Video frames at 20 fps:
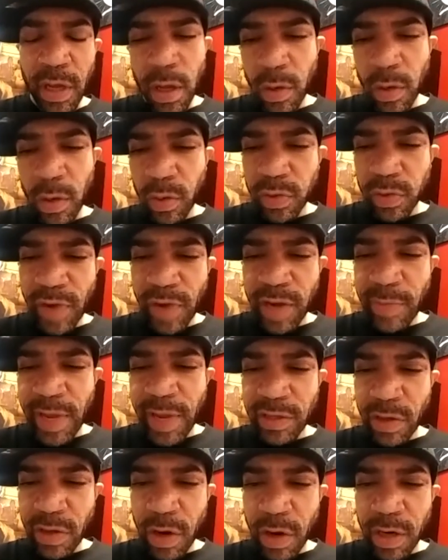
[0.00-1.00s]
who's
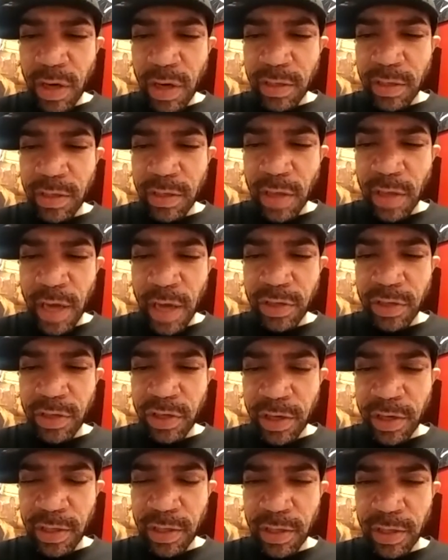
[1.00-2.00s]
Redman's artist out of oh,
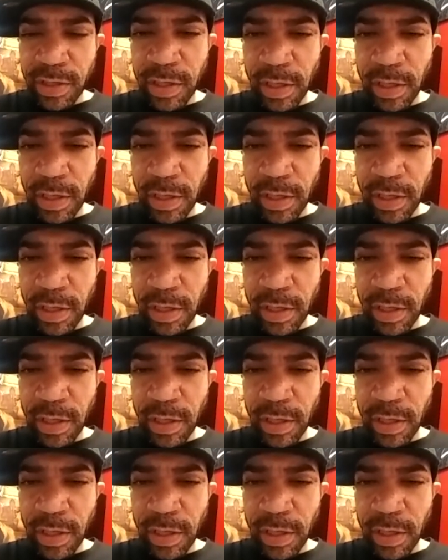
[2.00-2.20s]
Jersey. Oh, yeah.